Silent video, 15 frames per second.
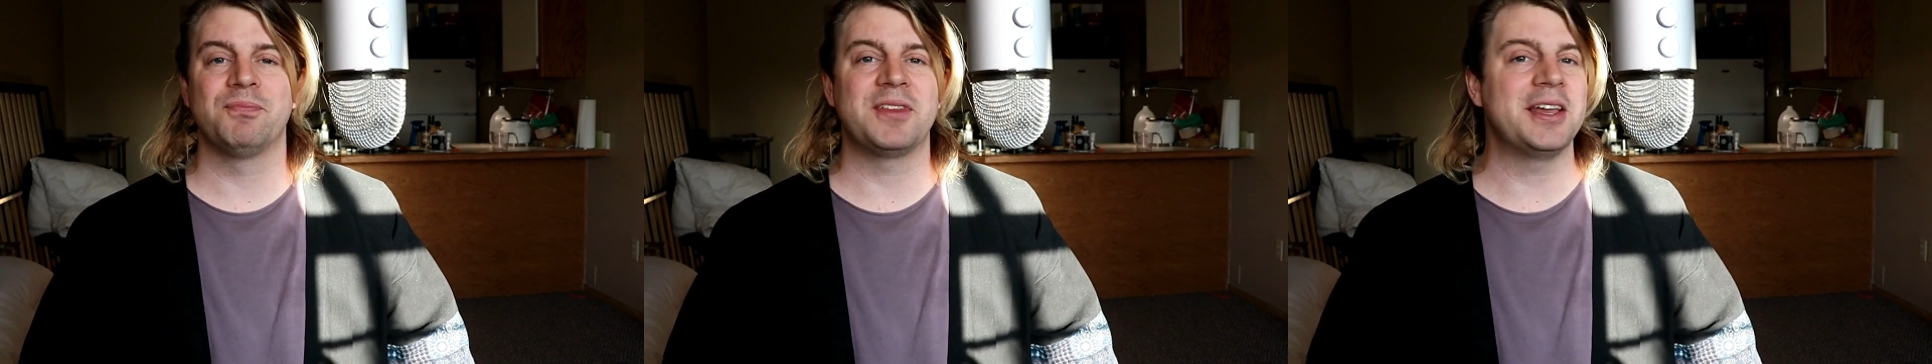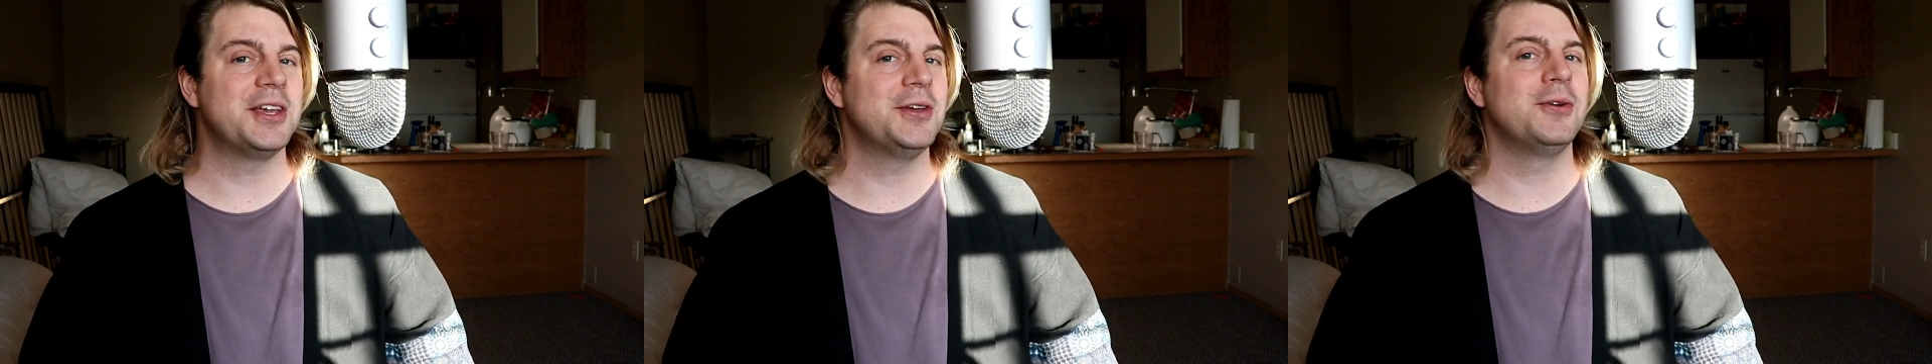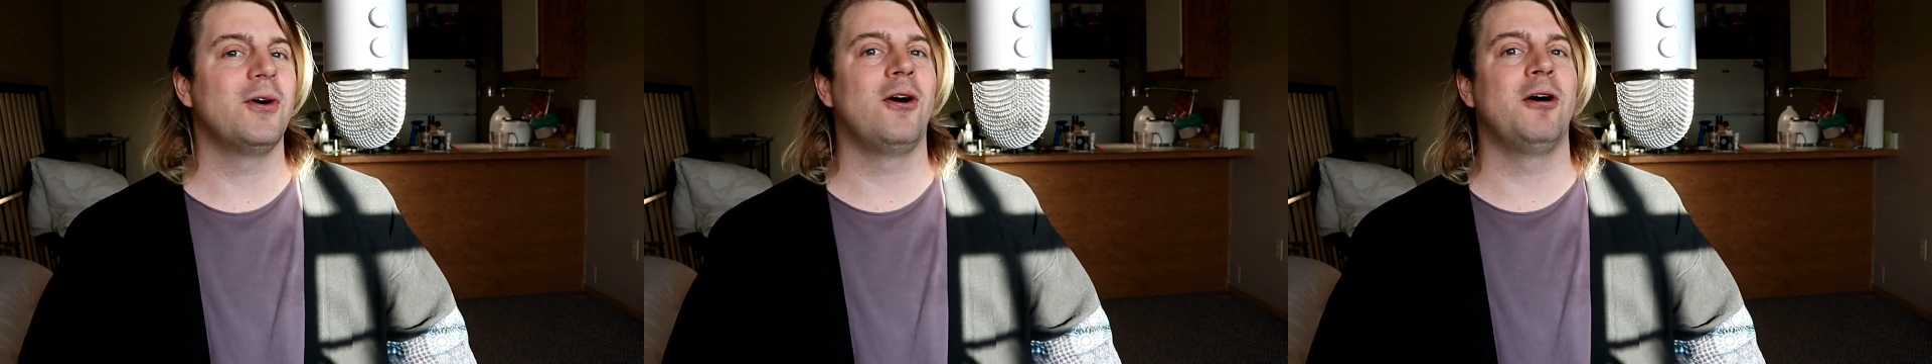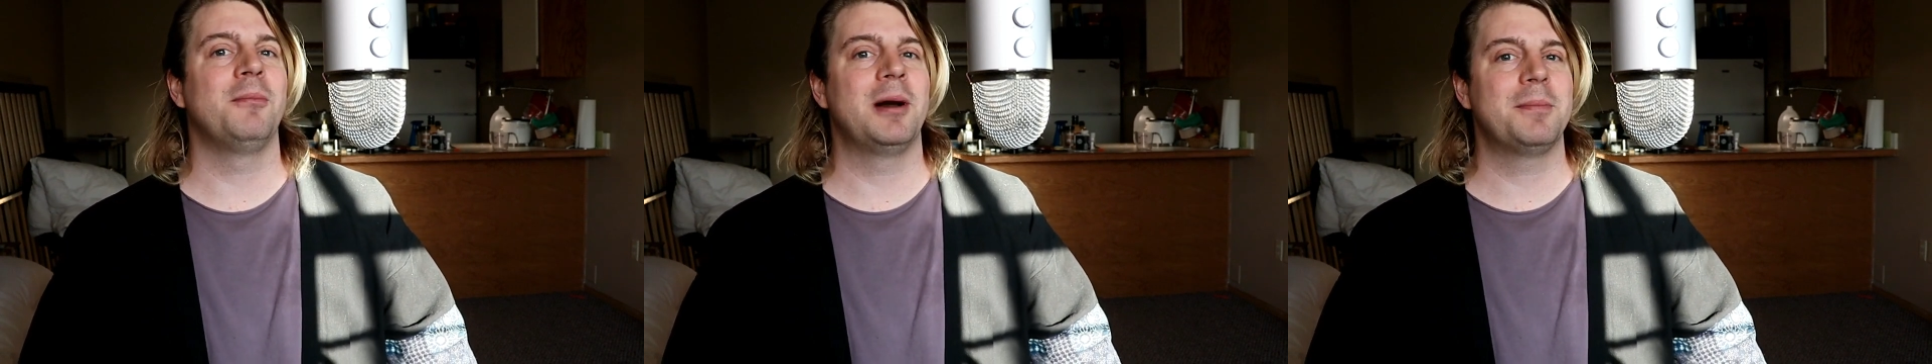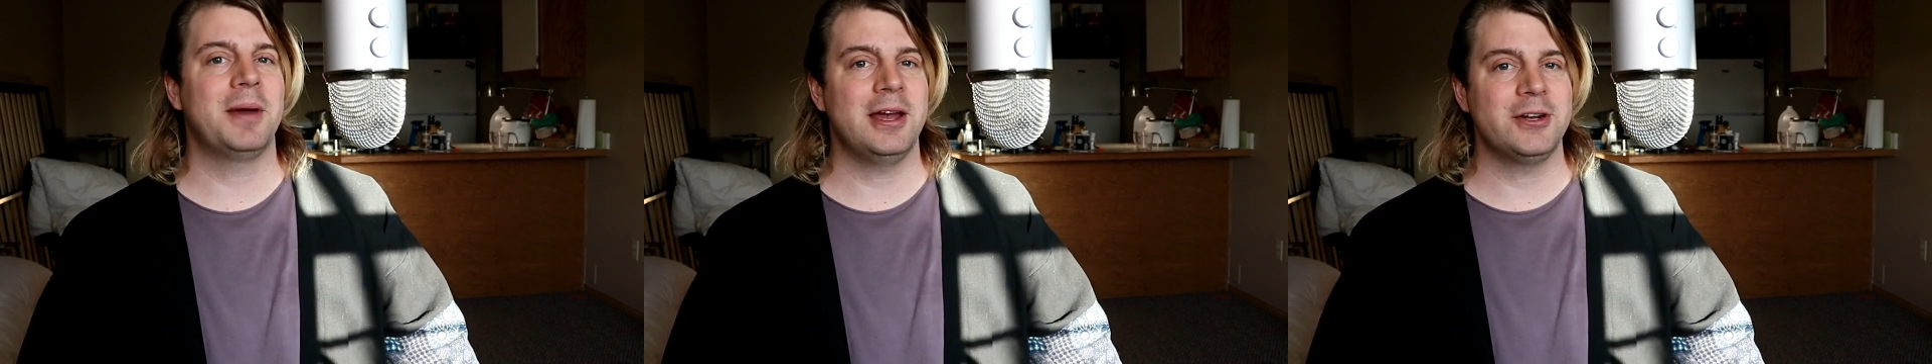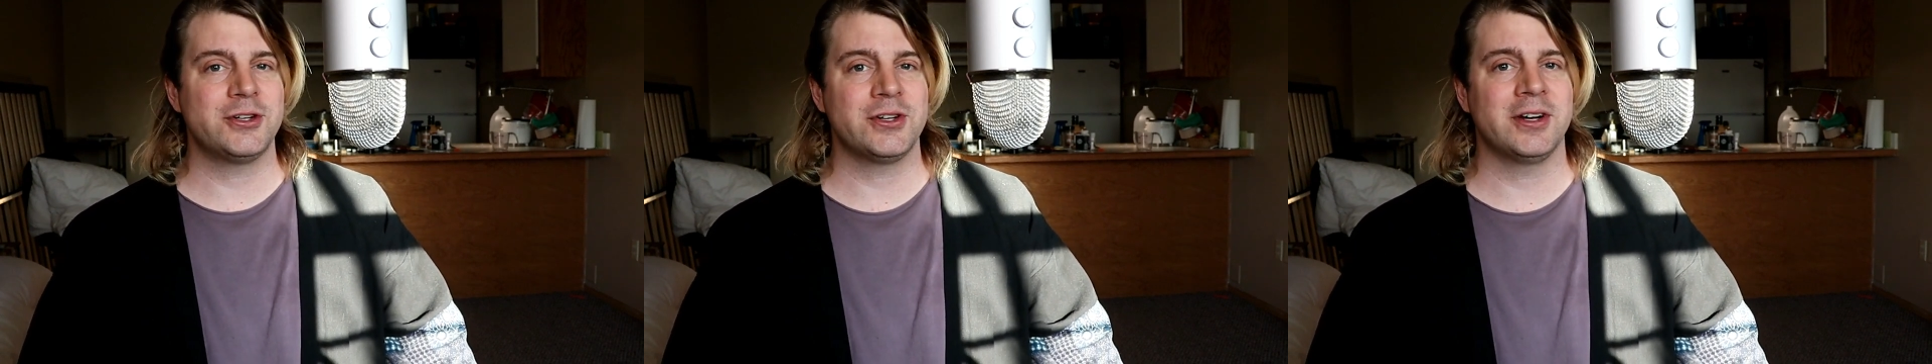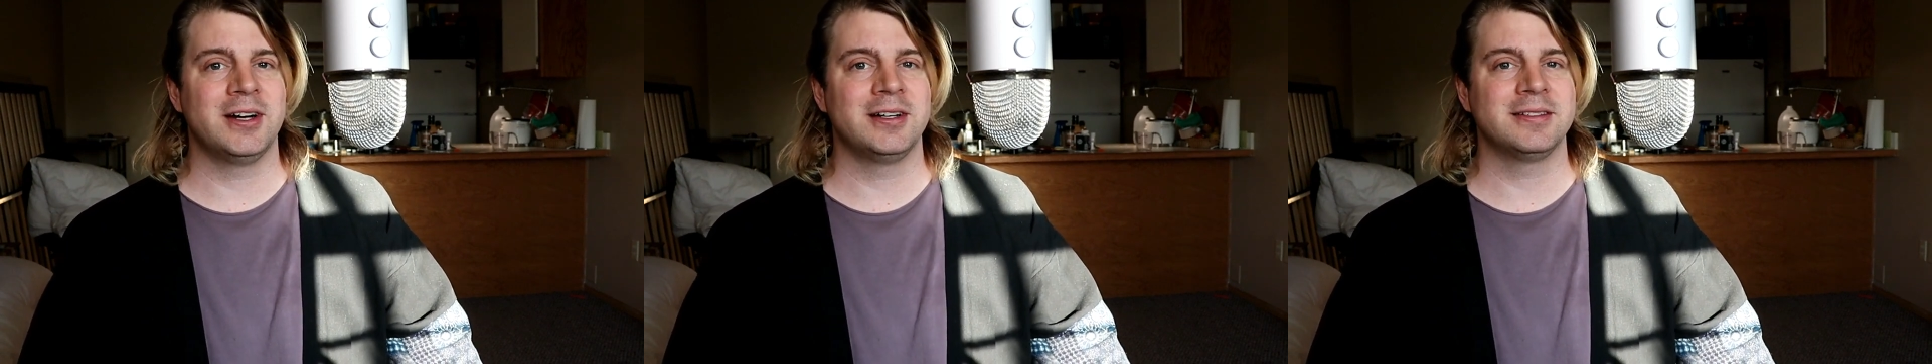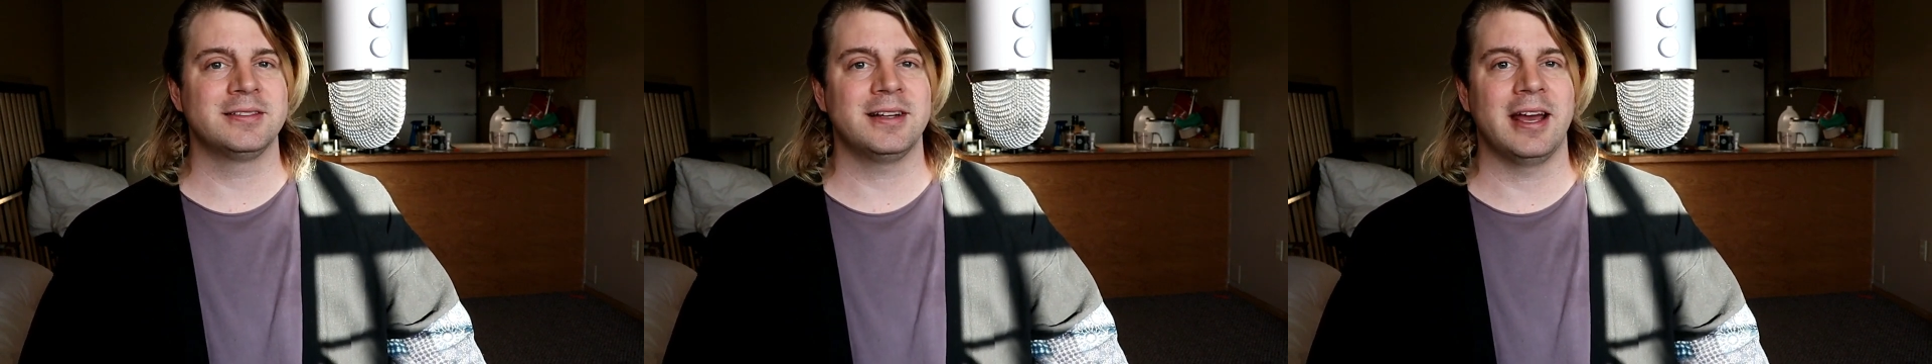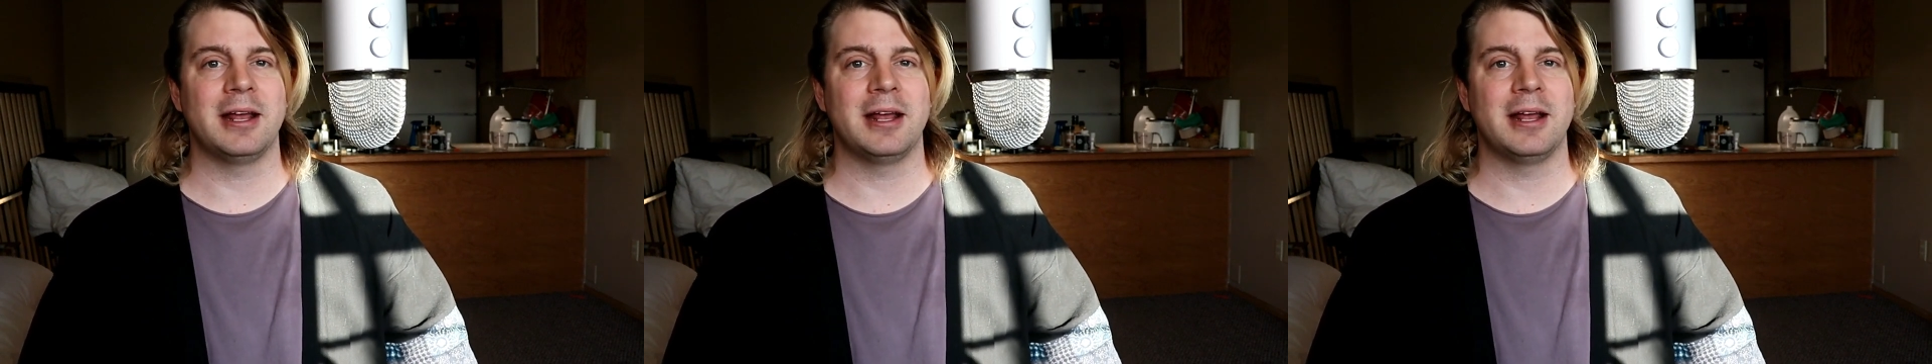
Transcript: Thank you to all my Patreon